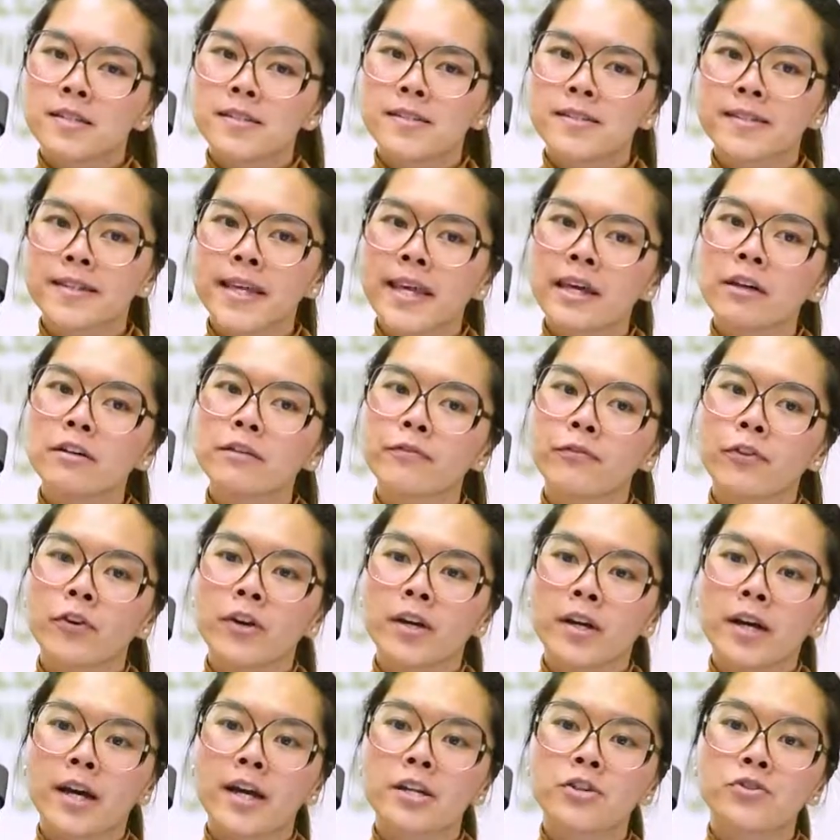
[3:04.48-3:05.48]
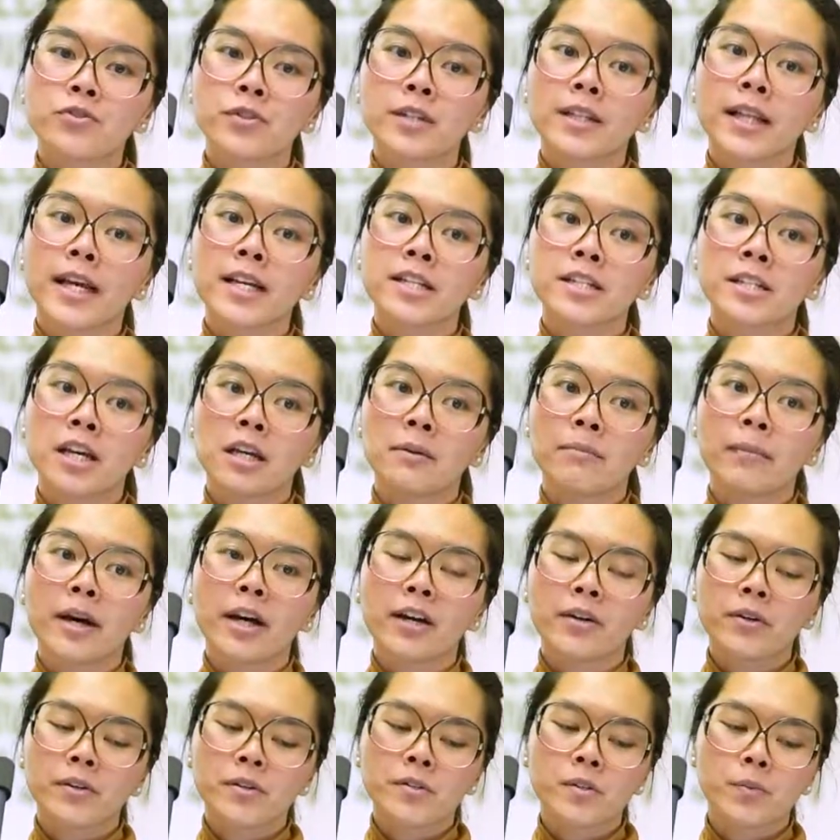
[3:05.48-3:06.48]
is scaled for a country like
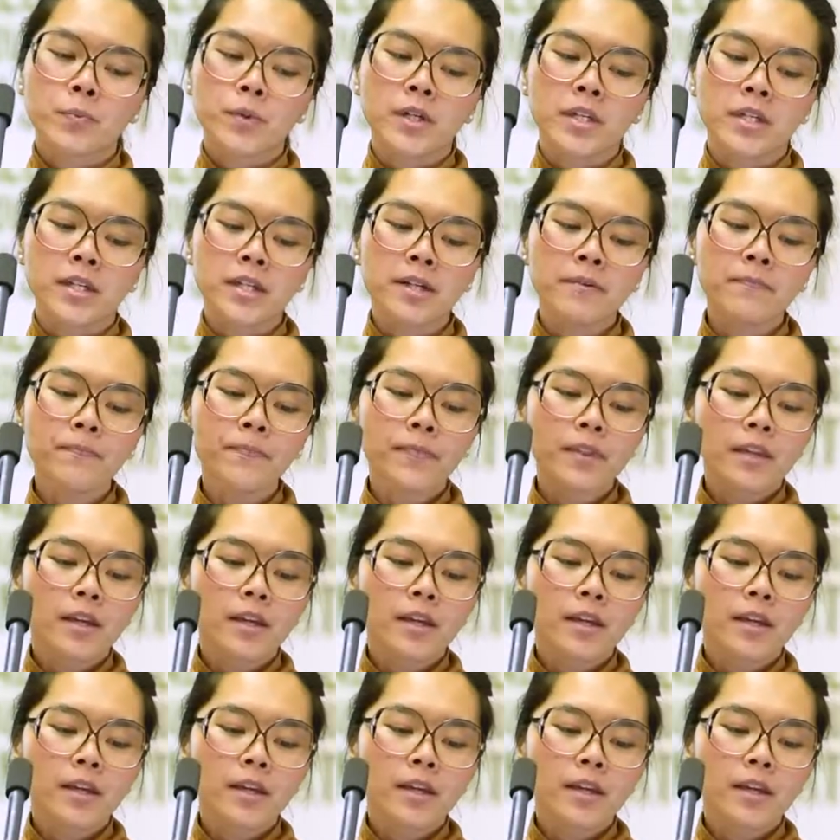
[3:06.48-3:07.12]
Denmark or Sweden,